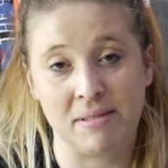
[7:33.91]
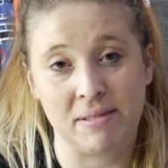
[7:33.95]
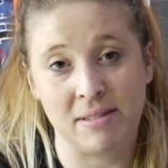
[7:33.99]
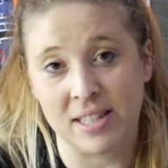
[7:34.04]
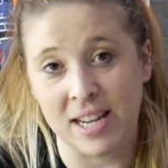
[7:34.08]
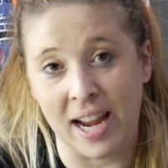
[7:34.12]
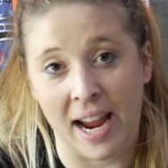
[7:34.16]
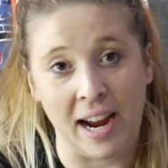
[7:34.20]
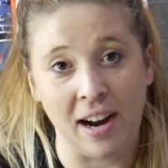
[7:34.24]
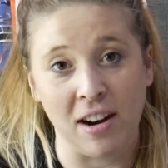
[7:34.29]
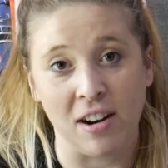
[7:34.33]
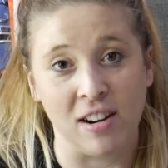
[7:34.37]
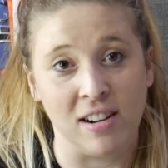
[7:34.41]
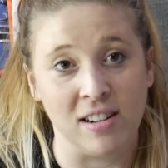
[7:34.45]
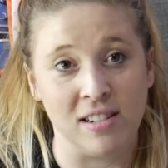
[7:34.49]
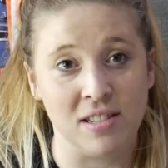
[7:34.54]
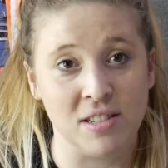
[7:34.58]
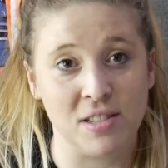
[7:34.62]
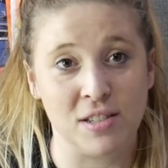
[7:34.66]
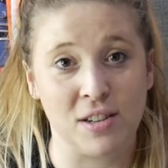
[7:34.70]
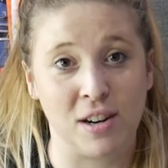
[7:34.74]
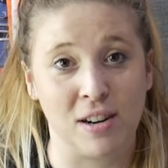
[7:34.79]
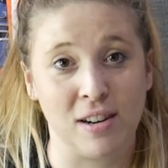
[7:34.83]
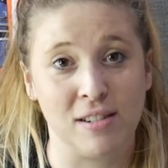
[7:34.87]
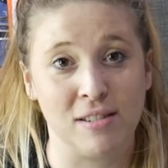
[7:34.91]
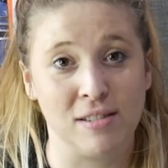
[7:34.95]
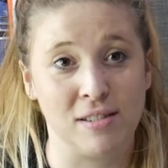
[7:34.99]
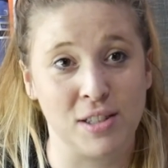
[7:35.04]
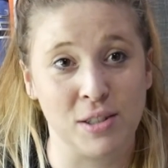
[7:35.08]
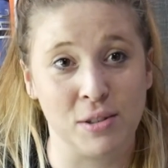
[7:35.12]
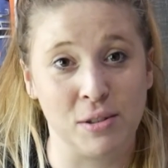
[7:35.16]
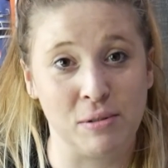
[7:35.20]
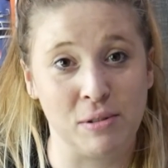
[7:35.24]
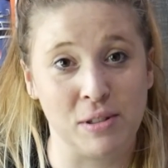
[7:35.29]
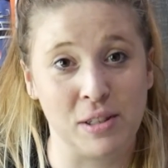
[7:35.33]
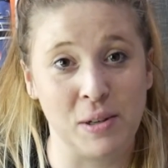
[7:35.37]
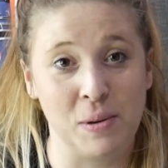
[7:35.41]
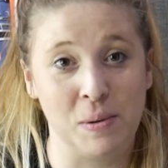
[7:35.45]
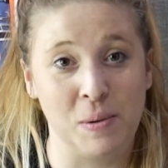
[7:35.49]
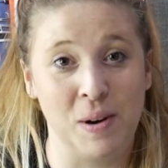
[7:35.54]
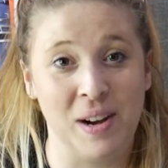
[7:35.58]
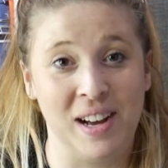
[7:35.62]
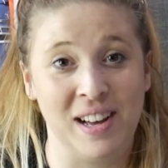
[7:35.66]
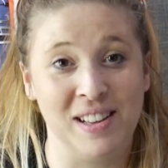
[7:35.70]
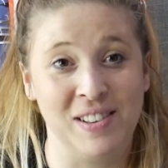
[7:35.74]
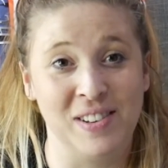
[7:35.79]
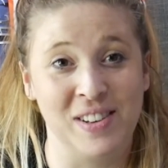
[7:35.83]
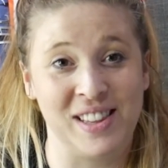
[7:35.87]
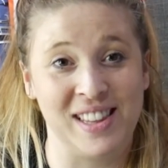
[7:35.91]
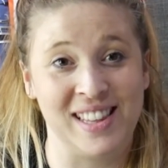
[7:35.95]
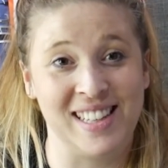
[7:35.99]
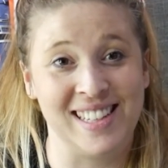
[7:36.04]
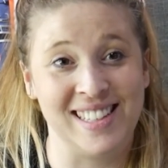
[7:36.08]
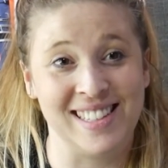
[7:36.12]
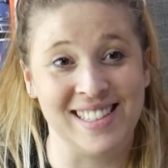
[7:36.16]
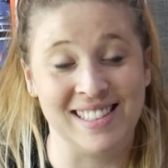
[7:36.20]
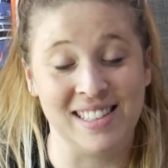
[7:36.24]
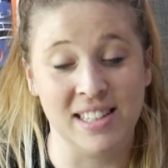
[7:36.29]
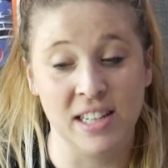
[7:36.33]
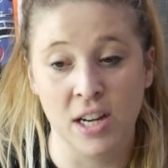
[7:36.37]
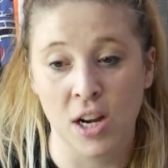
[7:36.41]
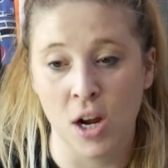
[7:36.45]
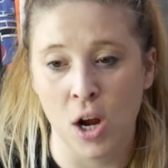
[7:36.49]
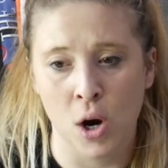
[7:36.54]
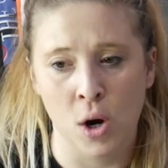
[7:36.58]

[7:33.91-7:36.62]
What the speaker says: tear and start doing really well with it and